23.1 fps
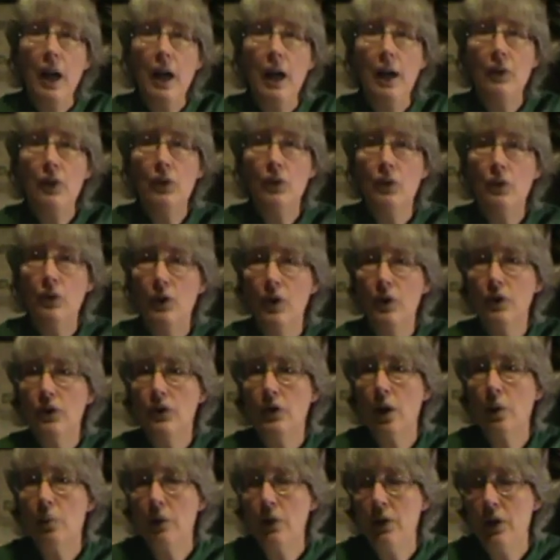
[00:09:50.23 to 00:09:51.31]
And
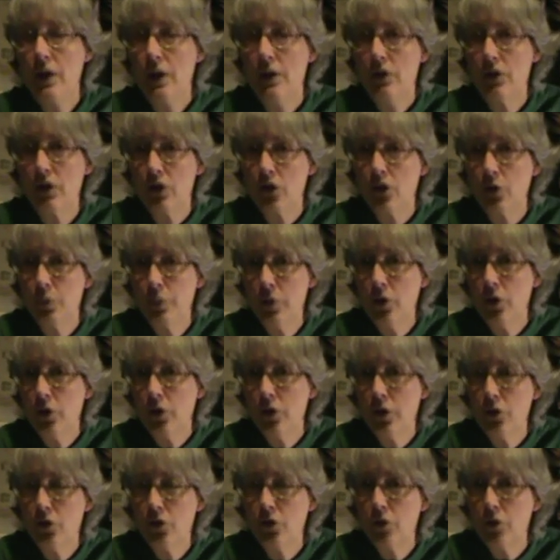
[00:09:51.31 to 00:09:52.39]
some of these
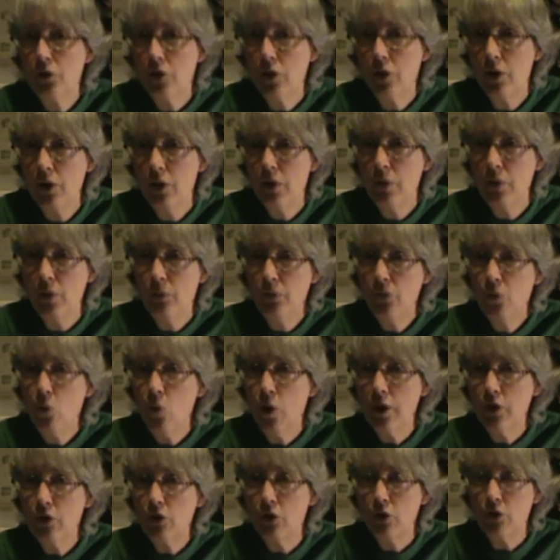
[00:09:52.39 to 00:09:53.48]
experienced
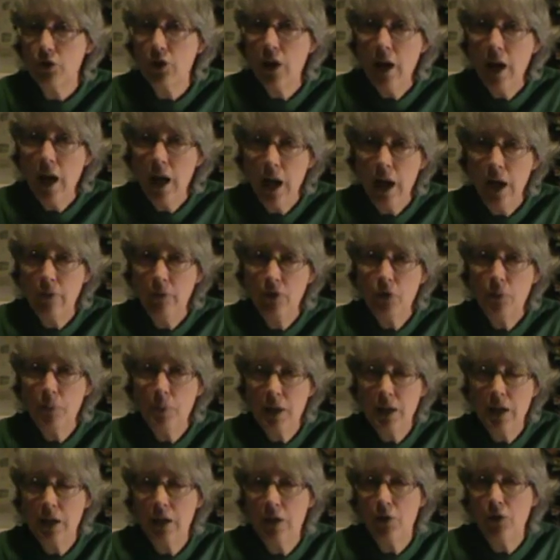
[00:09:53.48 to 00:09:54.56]
4-Hers have as
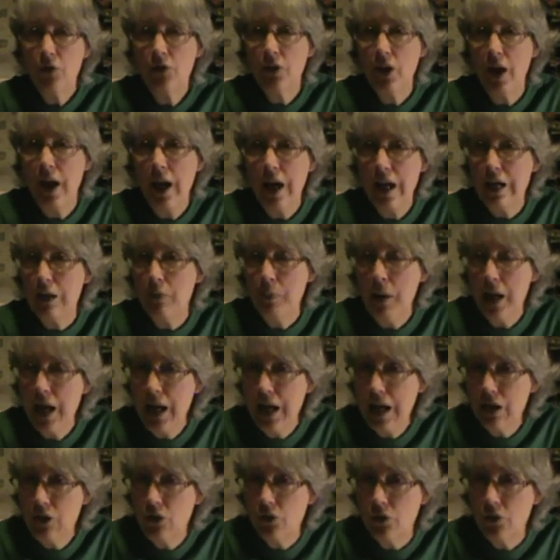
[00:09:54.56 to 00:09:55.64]
many as 8
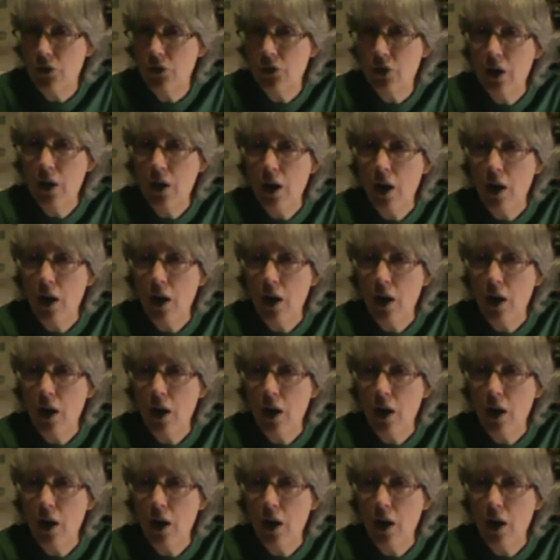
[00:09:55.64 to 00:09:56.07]
pages